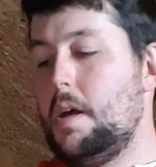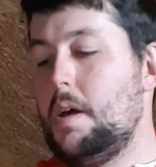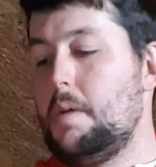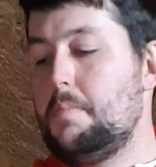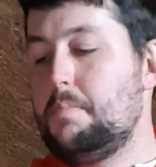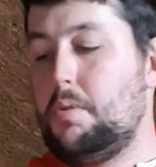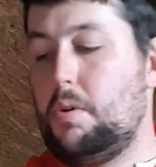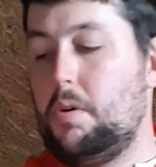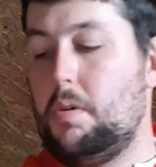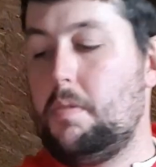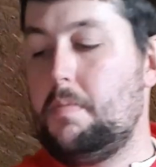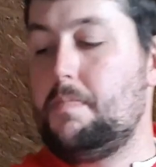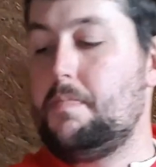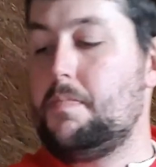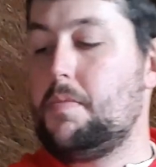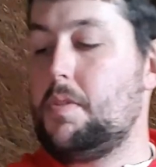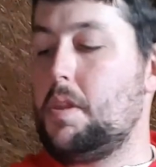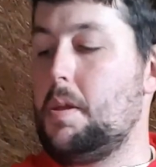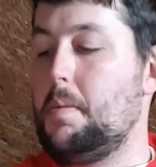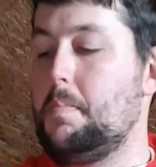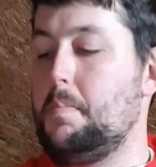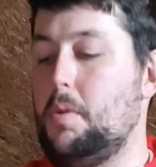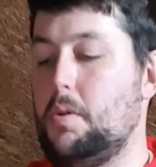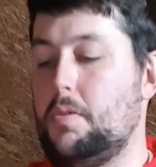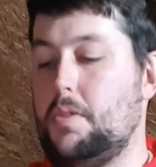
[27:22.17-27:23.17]
But the
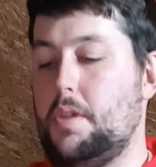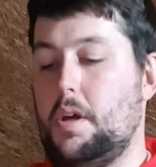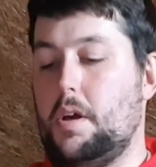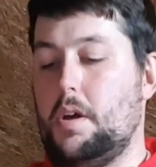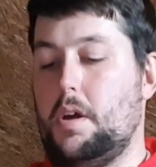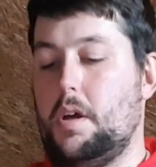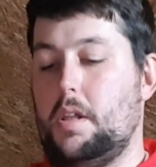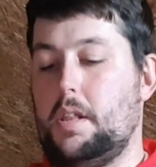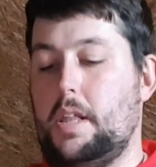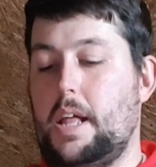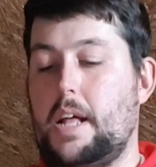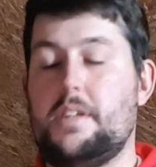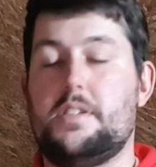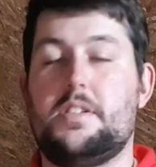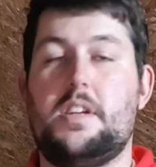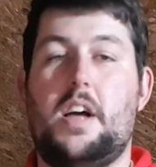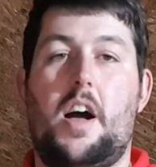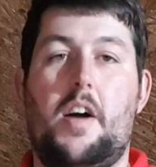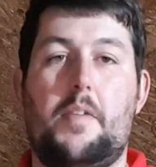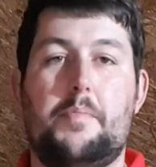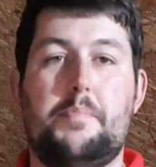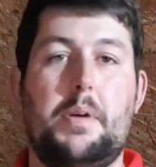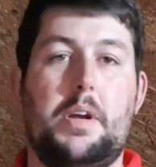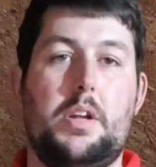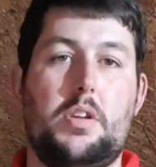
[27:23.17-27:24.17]
leads that
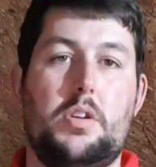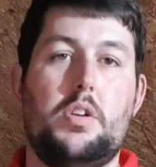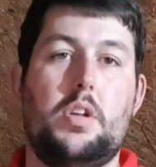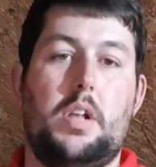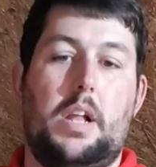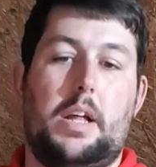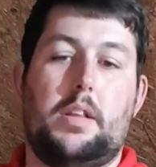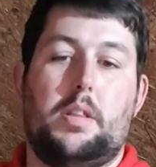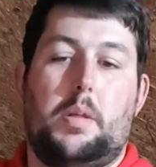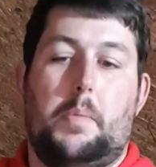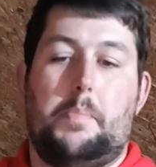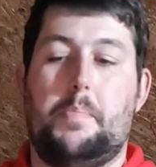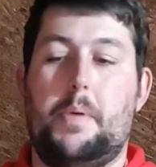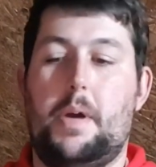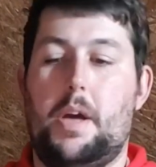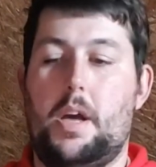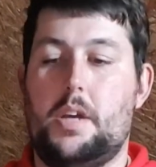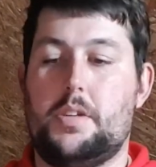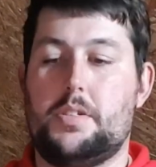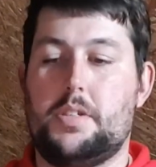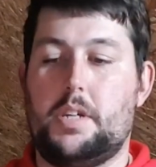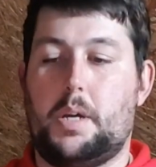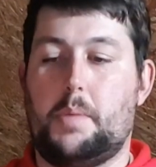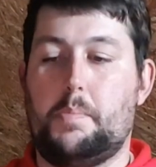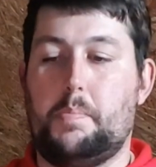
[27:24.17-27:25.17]
I've been, like the
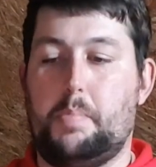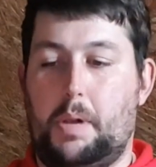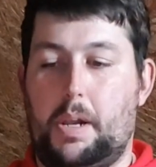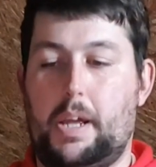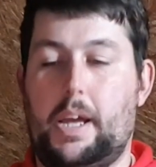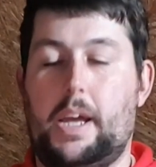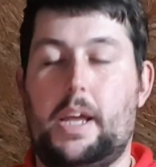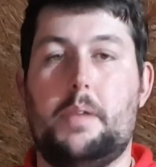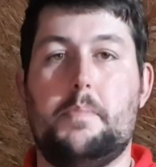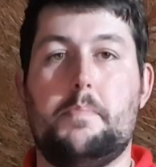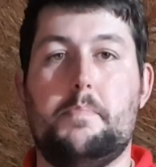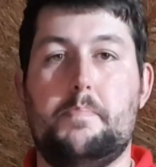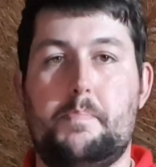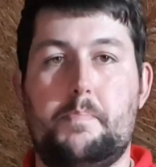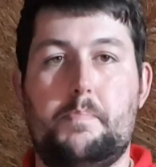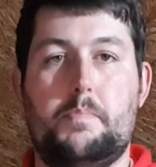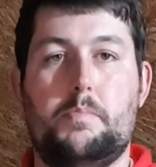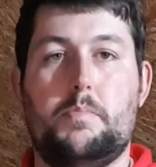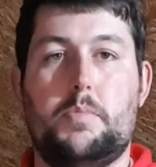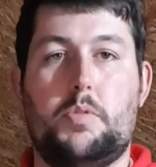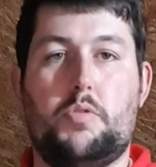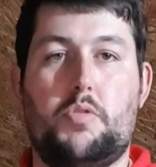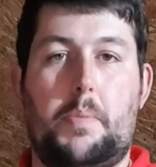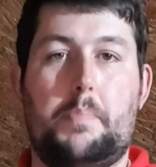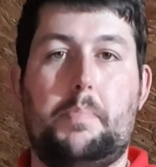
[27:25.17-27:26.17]
basic plain
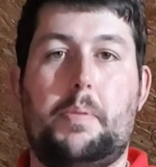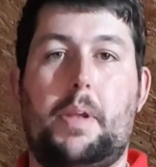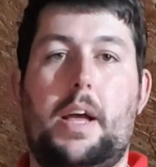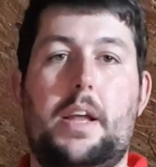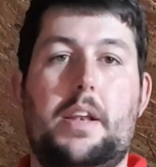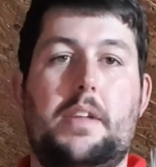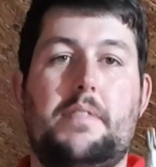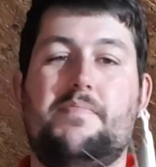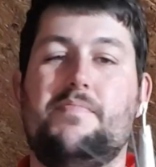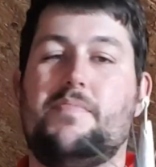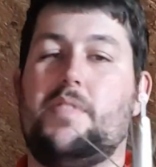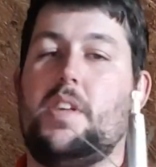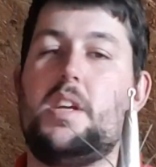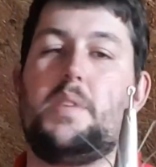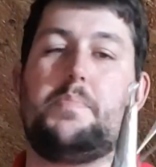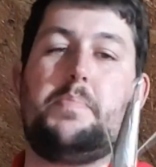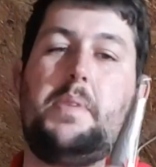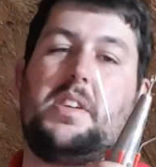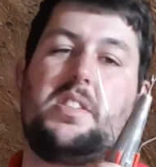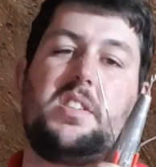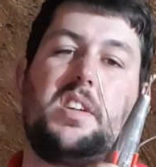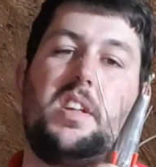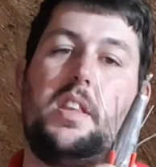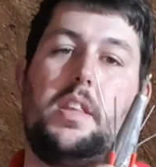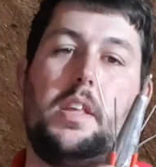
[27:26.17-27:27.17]
grip lead, is
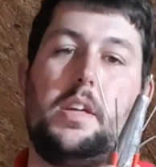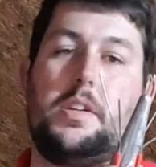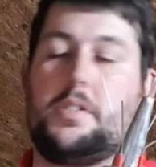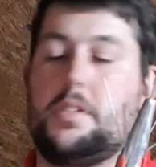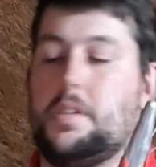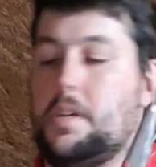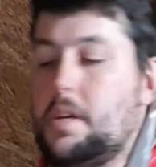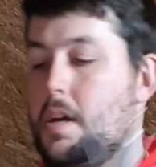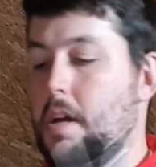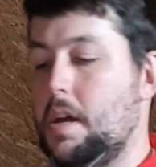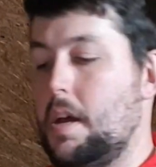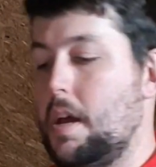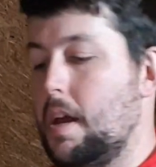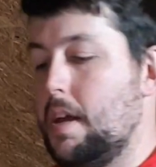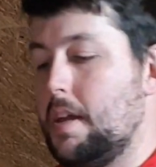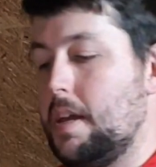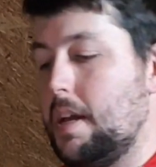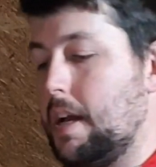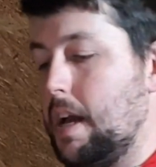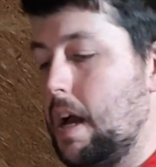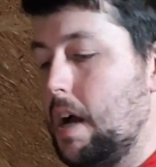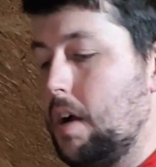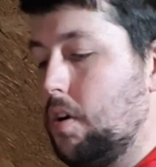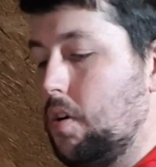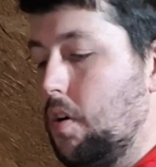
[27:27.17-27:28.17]
basically this. You
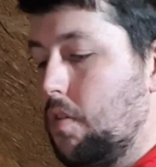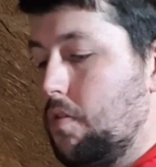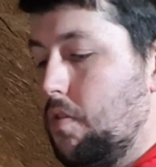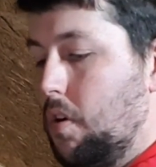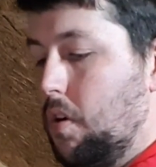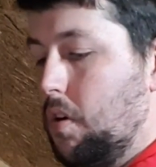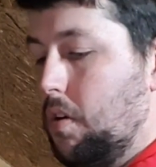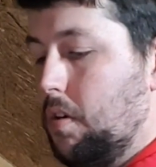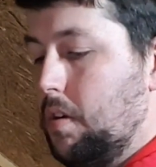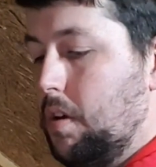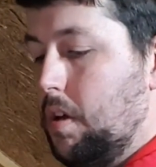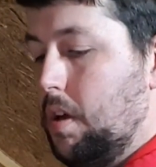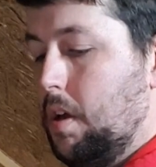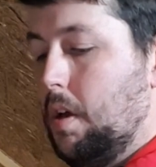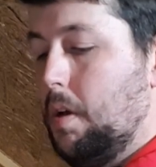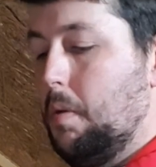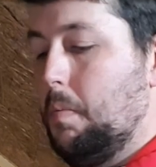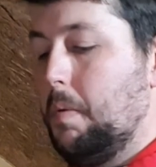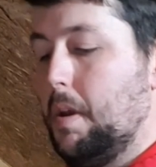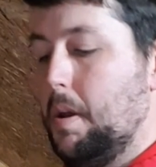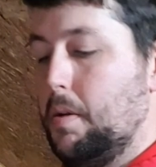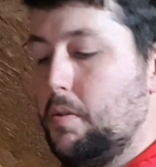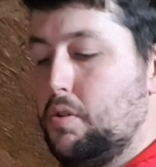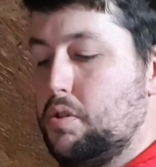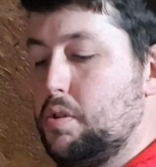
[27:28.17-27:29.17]
can't go wrong
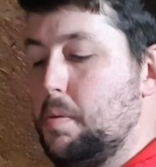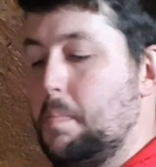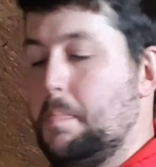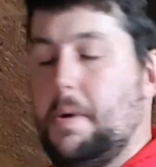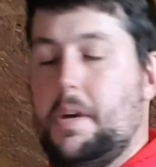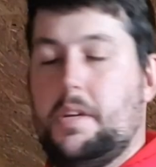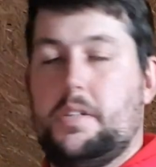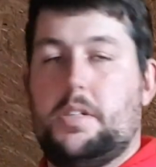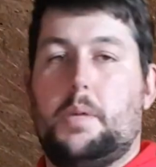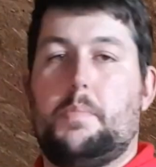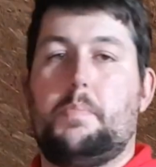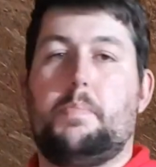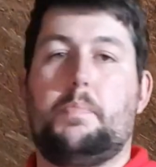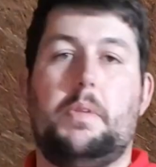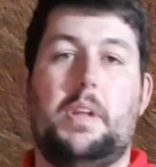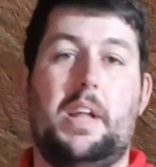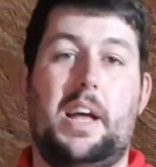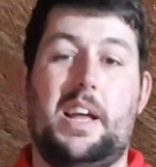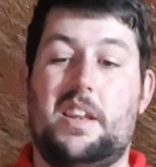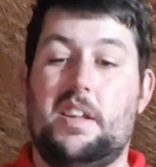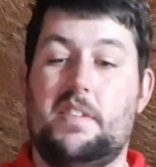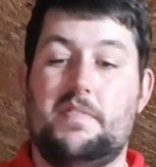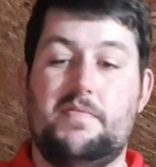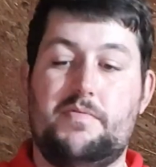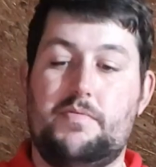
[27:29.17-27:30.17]
with just a basic
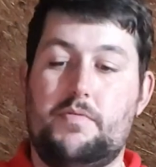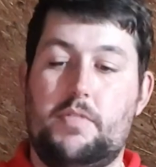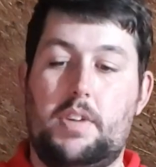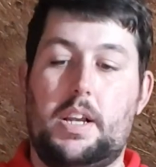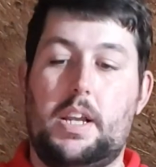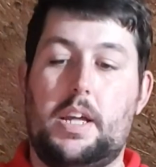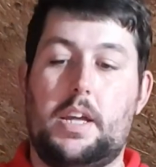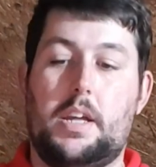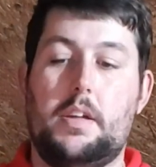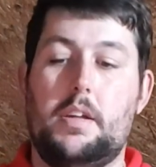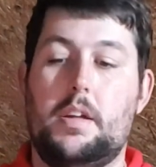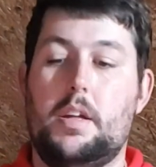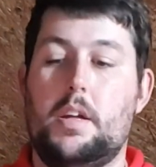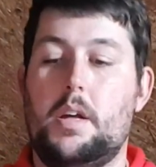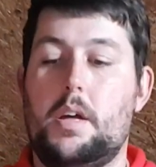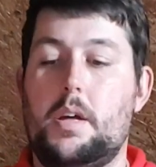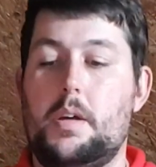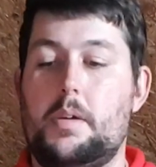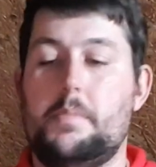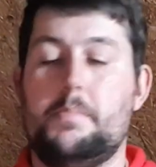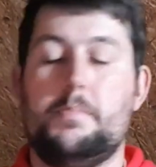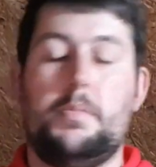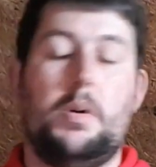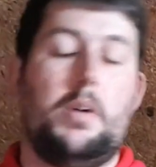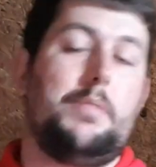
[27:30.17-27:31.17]
lead, really.
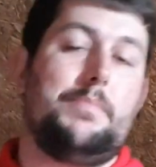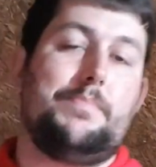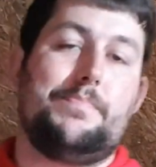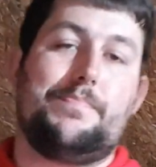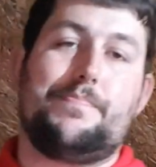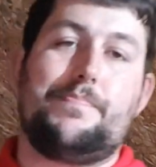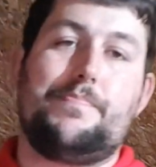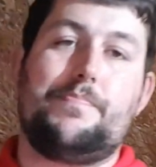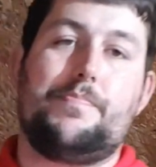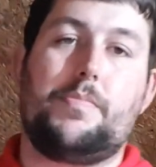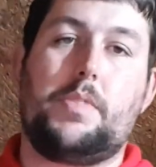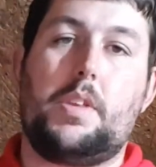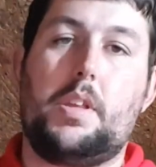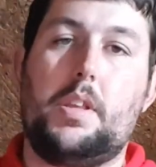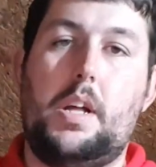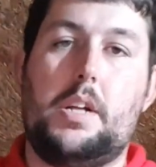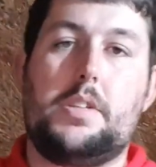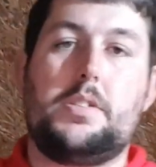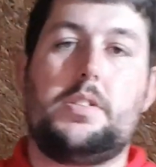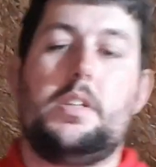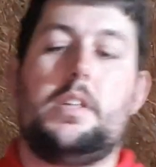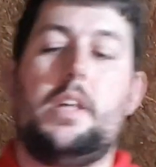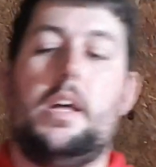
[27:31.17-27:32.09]
But that's it, the